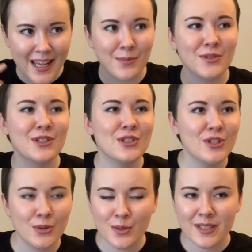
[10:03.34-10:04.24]
able to
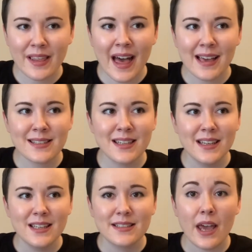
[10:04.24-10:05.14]
use that
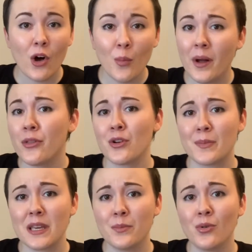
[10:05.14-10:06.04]
to help other
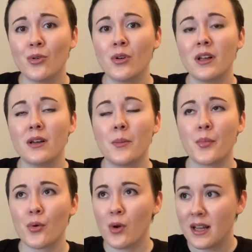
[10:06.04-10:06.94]
people
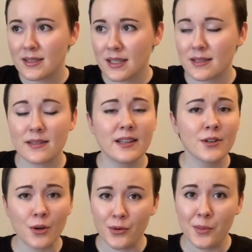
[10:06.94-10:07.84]
process
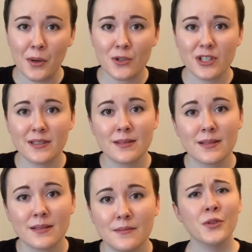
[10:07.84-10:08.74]
their own
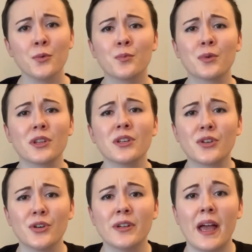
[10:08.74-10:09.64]
emotions. They're really
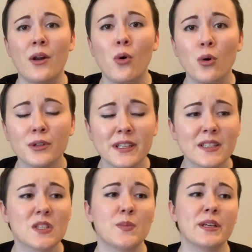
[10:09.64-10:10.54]
good at holding
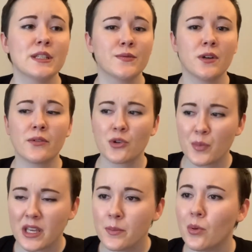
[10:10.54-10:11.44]
space for other
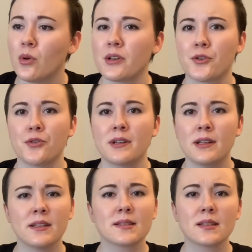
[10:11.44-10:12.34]
people and
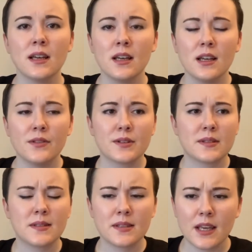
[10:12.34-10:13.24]
creating this
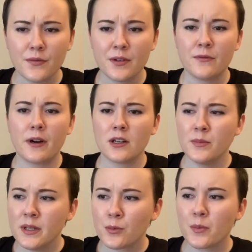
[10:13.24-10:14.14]
safe
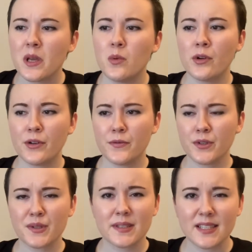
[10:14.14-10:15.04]
environment where people can
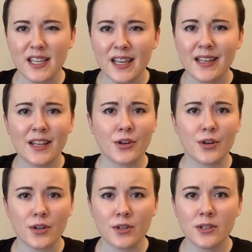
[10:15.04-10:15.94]
feel seen and
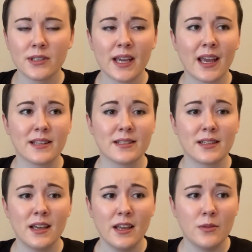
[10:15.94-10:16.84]
heard and,
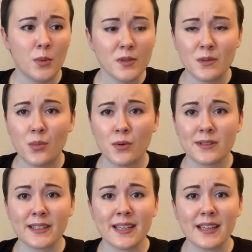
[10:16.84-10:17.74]
most
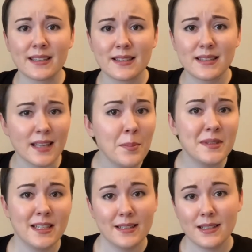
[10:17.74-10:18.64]
importantly,
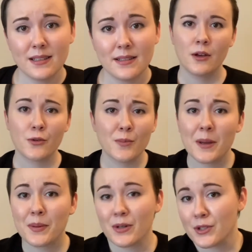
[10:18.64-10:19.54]
accepted. Through my
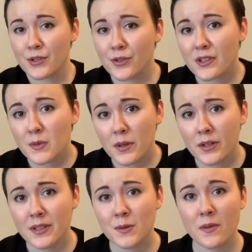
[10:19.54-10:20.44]
personal
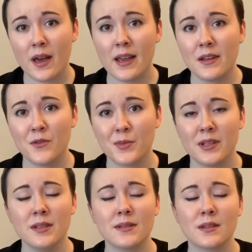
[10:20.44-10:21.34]
experience with
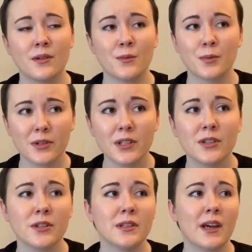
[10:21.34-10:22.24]
INFPs, they're really
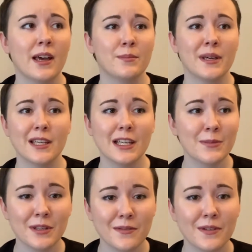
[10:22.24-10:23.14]
good at making
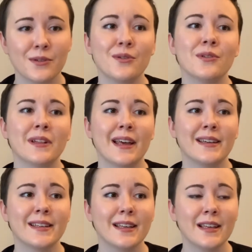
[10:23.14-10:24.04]
me feel like